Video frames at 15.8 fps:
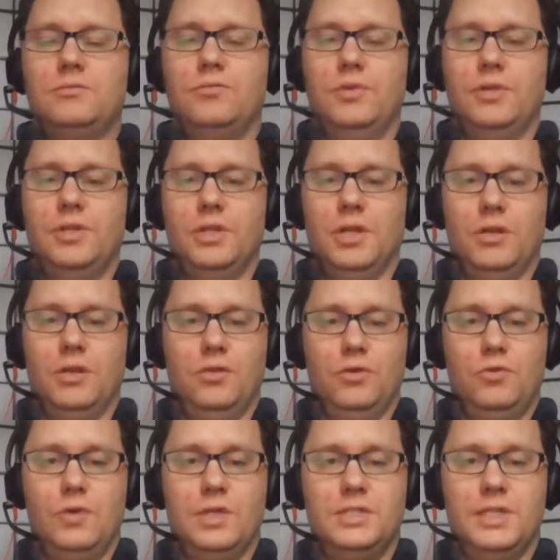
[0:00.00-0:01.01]
with another
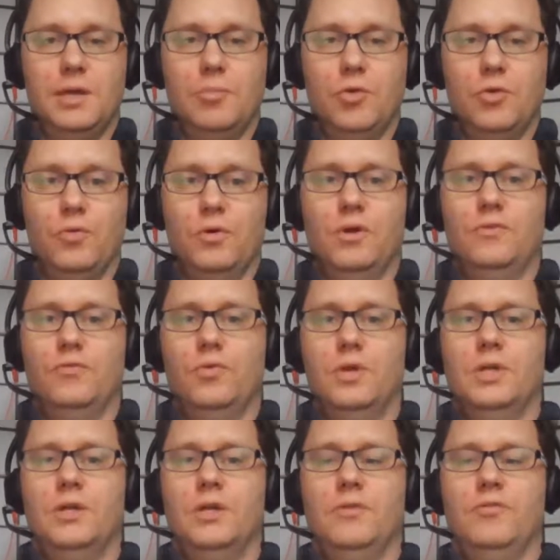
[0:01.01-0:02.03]
quick demo of
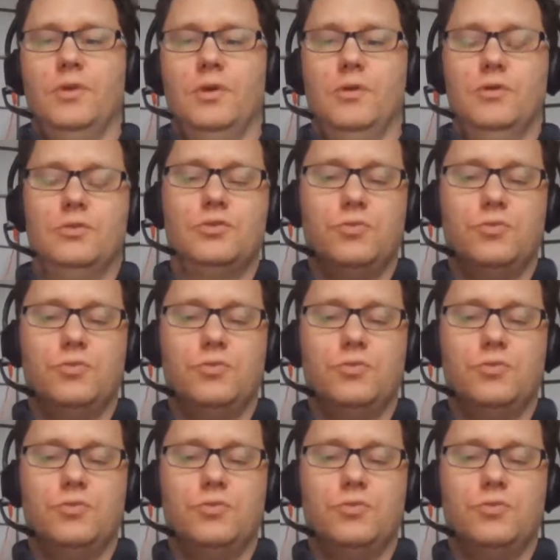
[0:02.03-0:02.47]
one of our